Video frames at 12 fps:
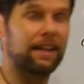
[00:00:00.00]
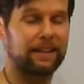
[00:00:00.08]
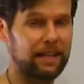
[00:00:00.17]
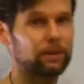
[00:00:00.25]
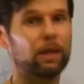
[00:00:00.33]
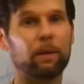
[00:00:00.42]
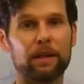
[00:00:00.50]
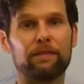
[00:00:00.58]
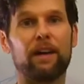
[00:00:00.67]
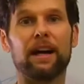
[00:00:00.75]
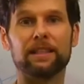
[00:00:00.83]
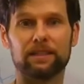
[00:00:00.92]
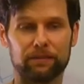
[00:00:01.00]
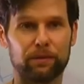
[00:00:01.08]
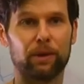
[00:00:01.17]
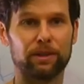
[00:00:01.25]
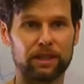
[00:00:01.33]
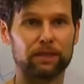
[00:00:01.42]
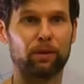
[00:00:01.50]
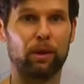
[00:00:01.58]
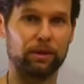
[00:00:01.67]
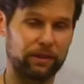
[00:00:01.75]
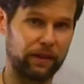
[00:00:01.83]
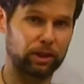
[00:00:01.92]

That's really what defines ferns as ferns, or the